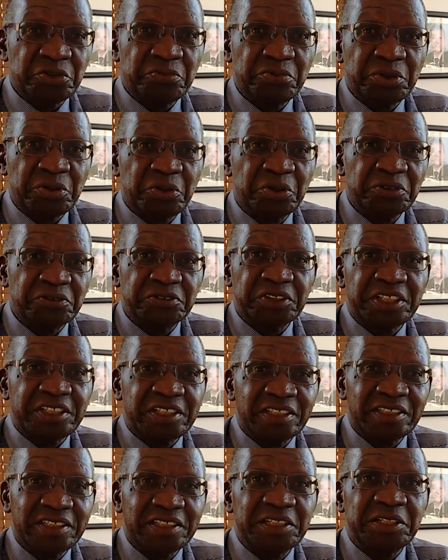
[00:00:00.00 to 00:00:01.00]
should be
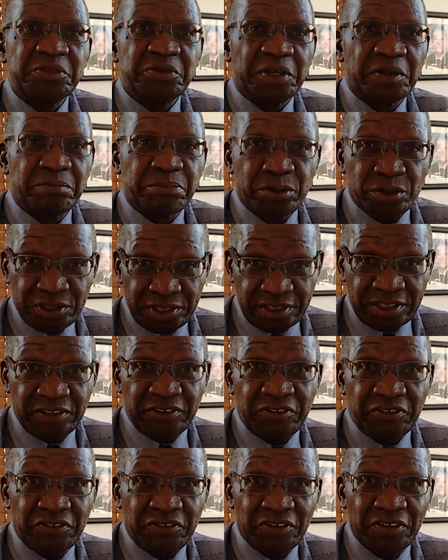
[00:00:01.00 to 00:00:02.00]
converted into a
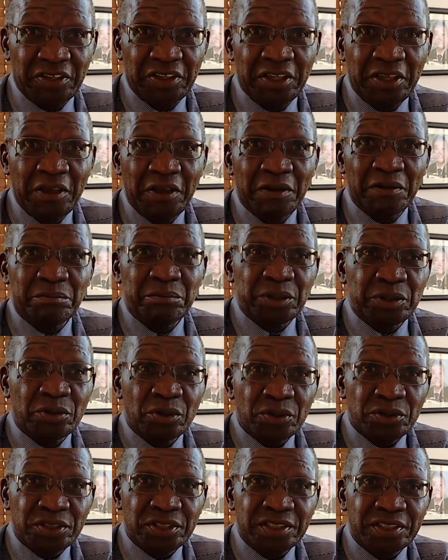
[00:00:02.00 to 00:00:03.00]
positive,
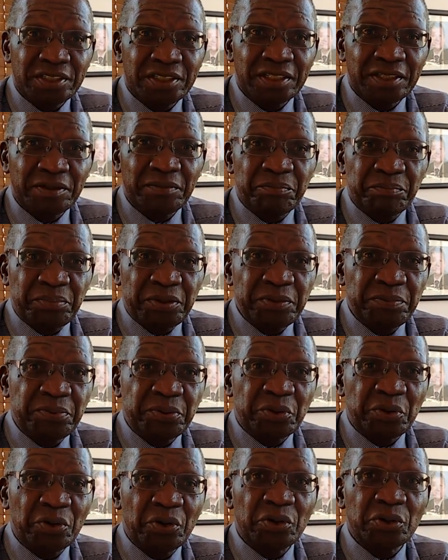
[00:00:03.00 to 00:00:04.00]
because
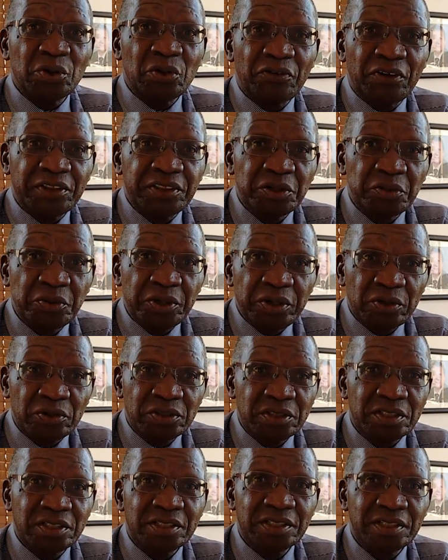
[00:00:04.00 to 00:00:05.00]
people all over the
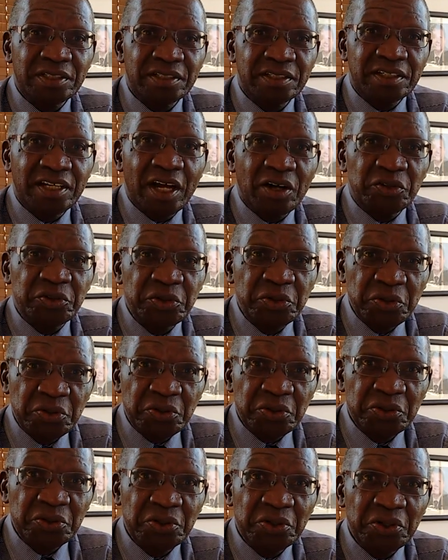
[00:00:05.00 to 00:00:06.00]
world now
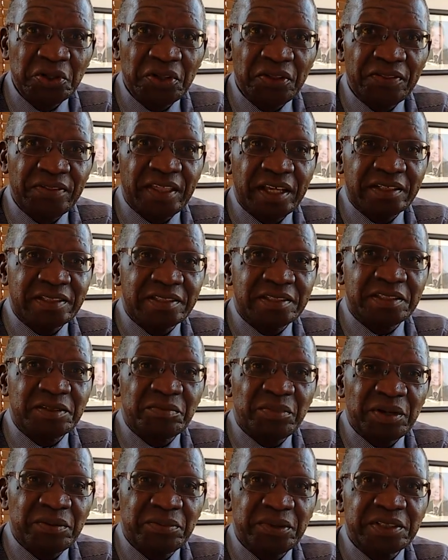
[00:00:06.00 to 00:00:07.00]
know that
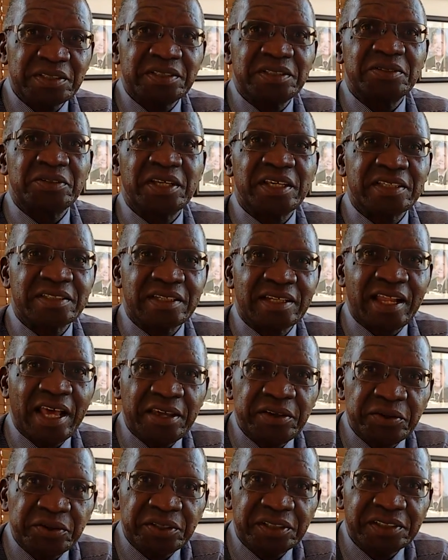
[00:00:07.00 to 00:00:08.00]
Zimbabwe still has
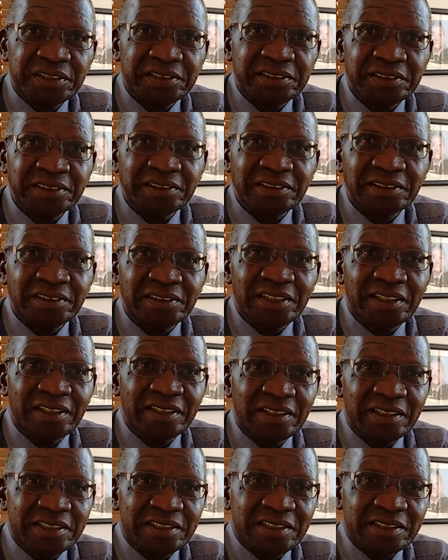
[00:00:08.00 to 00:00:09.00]
lion
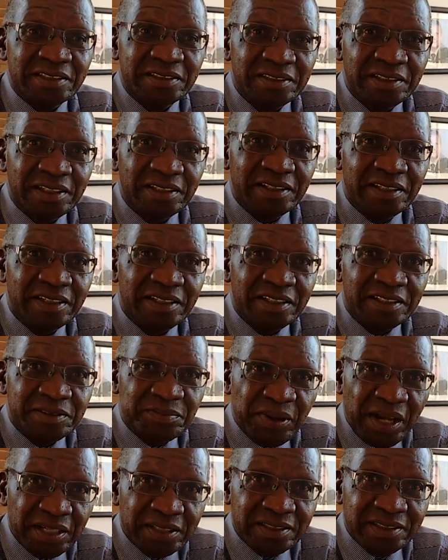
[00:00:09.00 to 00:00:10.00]
in
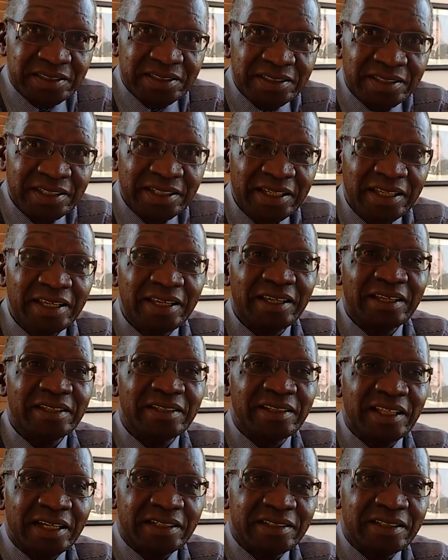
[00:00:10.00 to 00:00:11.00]
its parks,
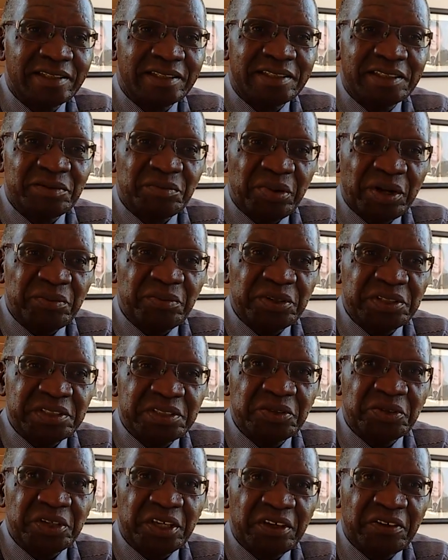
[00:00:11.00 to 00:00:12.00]
that
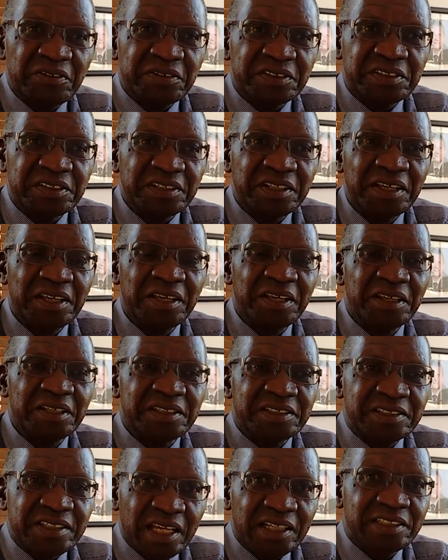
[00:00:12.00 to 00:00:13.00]
Zimbabwe still has
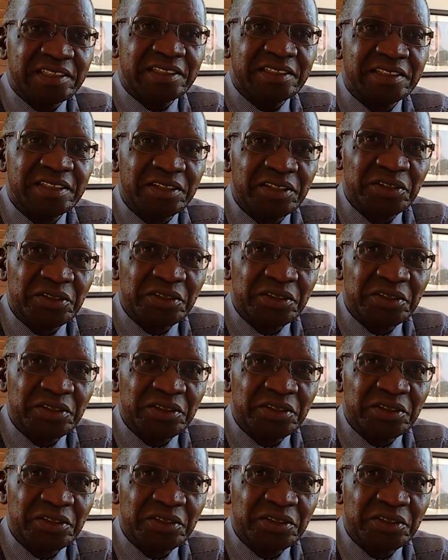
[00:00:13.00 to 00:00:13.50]
such